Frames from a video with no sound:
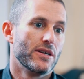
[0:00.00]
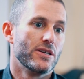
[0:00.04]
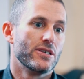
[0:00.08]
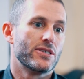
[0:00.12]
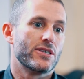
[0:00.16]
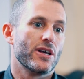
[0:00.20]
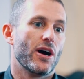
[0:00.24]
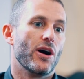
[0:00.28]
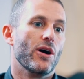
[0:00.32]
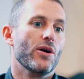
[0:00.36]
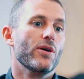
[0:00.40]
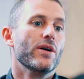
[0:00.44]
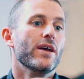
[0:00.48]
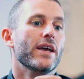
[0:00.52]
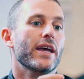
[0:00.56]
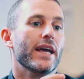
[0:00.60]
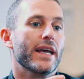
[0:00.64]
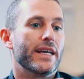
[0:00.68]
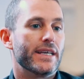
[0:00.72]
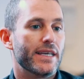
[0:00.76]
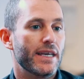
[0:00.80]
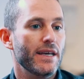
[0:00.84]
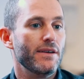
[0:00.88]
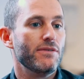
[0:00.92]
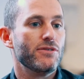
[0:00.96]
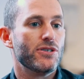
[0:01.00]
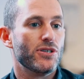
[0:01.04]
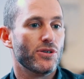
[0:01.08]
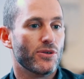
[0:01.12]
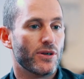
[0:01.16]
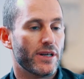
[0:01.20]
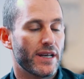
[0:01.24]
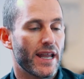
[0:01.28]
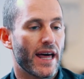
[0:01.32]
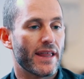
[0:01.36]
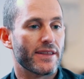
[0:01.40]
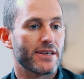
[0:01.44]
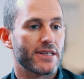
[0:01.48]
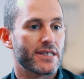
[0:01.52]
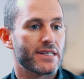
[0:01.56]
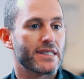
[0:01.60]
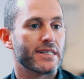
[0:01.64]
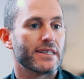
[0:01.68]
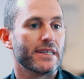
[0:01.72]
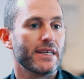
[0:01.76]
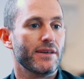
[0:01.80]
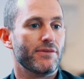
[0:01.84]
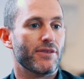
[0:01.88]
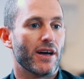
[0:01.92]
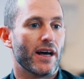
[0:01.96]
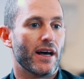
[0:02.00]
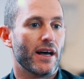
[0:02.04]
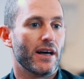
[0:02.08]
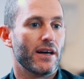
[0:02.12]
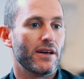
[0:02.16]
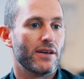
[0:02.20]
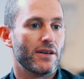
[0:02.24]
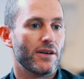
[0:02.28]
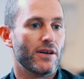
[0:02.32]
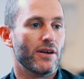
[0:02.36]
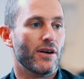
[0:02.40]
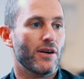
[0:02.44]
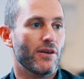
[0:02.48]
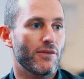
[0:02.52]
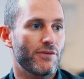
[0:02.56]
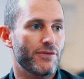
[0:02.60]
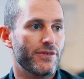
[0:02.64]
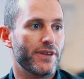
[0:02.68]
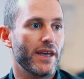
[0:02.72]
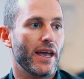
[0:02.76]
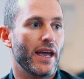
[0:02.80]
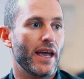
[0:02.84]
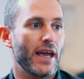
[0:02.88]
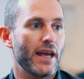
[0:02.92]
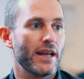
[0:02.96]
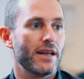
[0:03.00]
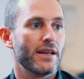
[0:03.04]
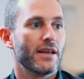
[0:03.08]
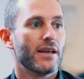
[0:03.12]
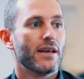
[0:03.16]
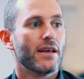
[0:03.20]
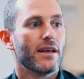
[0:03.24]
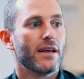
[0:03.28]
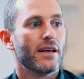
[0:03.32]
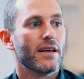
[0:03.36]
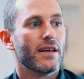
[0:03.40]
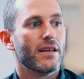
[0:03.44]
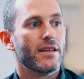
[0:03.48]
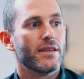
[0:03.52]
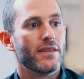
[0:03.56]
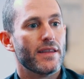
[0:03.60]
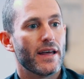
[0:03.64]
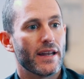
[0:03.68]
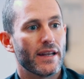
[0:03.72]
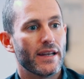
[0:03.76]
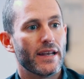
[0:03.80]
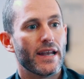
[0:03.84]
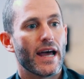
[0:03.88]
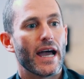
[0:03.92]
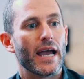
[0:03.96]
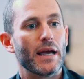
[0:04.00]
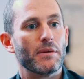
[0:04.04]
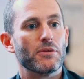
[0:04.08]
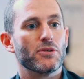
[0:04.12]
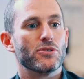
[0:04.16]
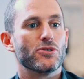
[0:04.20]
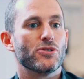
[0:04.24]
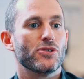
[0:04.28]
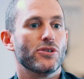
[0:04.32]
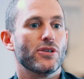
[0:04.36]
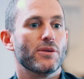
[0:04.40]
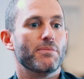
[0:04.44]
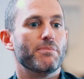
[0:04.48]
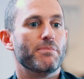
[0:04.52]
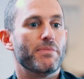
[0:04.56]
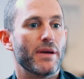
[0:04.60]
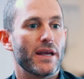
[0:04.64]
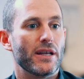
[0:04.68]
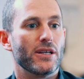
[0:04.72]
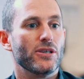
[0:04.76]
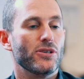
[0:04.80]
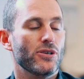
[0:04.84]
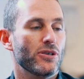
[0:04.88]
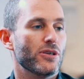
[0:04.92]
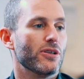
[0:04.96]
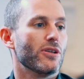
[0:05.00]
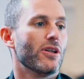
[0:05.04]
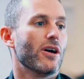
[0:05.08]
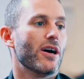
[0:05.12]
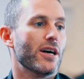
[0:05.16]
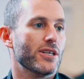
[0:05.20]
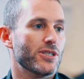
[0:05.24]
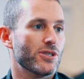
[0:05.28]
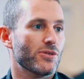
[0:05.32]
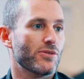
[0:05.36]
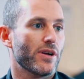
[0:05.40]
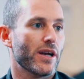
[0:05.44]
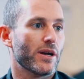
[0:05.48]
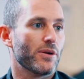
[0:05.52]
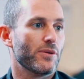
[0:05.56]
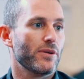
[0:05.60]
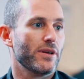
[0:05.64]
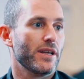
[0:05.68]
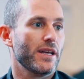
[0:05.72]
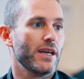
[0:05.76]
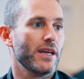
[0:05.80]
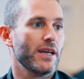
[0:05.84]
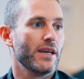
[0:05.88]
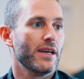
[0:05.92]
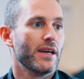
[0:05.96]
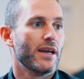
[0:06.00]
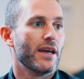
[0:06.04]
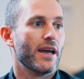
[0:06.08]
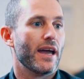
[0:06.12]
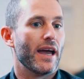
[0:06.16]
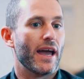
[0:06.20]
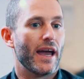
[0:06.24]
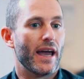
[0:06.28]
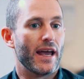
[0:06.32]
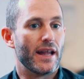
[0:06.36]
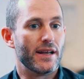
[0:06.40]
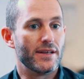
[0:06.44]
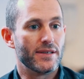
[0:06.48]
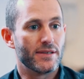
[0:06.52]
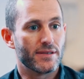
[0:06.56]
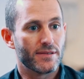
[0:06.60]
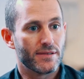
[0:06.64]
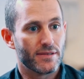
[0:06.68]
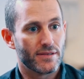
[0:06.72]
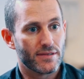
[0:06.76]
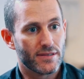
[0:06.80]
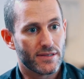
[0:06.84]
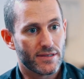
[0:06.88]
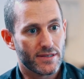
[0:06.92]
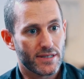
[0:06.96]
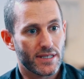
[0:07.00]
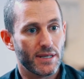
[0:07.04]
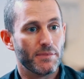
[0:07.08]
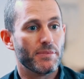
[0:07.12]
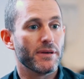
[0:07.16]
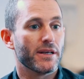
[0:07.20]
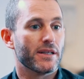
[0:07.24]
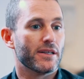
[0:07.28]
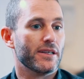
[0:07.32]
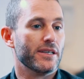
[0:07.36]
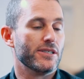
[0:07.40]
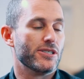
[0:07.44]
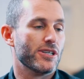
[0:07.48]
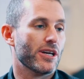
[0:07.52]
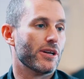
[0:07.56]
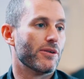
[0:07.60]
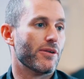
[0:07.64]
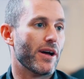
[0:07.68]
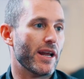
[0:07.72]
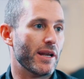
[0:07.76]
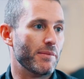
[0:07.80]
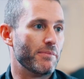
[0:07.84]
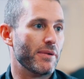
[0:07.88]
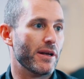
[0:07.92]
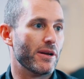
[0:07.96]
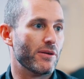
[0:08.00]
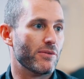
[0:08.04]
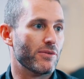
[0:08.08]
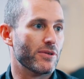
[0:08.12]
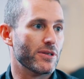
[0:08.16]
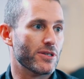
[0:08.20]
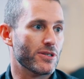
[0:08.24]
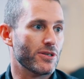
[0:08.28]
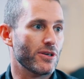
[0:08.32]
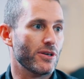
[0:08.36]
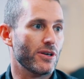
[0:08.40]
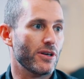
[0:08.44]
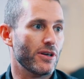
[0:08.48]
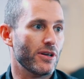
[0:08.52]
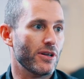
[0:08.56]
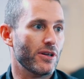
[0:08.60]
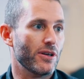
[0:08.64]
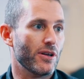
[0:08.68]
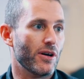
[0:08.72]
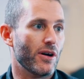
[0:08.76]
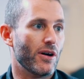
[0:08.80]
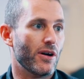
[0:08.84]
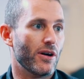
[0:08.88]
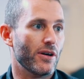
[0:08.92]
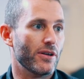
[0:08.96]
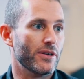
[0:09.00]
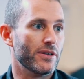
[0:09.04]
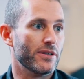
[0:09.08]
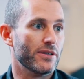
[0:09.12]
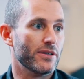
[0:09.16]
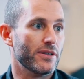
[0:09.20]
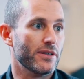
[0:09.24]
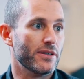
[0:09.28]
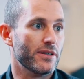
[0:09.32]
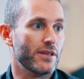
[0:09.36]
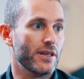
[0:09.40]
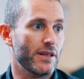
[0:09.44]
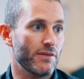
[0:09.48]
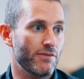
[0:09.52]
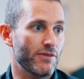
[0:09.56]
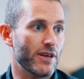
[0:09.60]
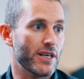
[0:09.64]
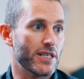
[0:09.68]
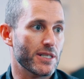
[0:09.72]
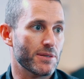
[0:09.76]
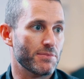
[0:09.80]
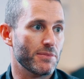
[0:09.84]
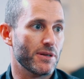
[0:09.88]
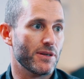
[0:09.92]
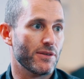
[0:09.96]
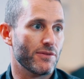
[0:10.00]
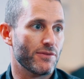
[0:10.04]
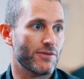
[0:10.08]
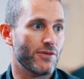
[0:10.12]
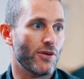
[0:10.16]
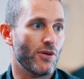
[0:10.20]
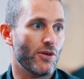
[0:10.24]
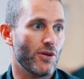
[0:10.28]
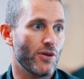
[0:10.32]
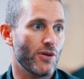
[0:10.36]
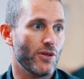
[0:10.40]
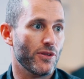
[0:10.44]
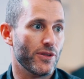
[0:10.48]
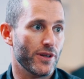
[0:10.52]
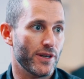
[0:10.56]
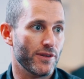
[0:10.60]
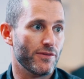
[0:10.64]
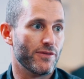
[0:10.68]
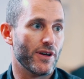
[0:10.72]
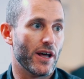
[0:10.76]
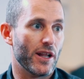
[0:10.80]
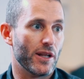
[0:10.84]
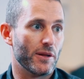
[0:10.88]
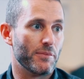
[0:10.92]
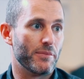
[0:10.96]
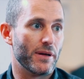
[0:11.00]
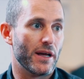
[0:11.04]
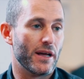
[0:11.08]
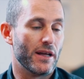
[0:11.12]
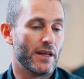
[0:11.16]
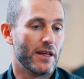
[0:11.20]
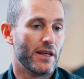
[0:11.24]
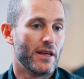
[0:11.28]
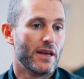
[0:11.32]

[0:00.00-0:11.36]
So it gives you another sliver of debt that enables you to better utilize your equity and typically generate a better return on investment for the developer.